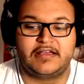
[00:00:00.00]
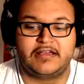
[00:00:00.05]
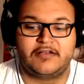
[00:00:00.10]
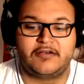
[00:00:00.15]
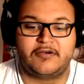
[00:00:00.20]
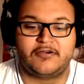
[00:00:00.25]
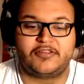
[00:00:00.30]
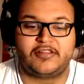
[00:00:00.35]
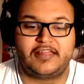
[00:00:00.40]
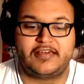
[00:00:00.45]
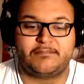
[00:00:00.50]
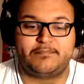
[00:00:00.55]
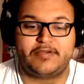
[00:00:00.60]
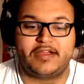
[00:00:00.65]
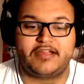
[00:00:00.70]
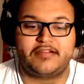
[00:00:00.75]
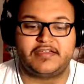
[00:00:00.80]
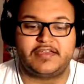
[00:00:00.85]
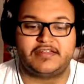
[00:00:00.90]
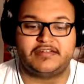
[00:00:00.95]
or the
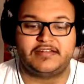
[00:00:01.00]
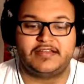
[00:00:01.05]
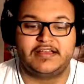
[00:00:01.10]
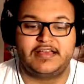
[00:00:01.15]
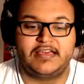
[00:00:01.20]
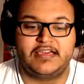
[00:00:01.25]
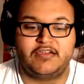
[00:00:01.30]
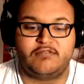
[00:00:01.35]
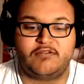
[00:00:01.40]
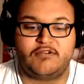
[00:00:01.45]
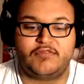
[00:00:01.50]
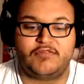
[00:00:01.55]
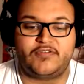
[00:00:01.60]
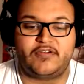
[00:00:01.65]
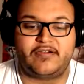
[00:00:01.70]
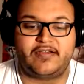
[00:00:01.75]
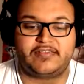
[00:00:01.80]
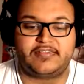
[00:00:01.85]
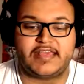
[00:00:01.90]
librarian will throw us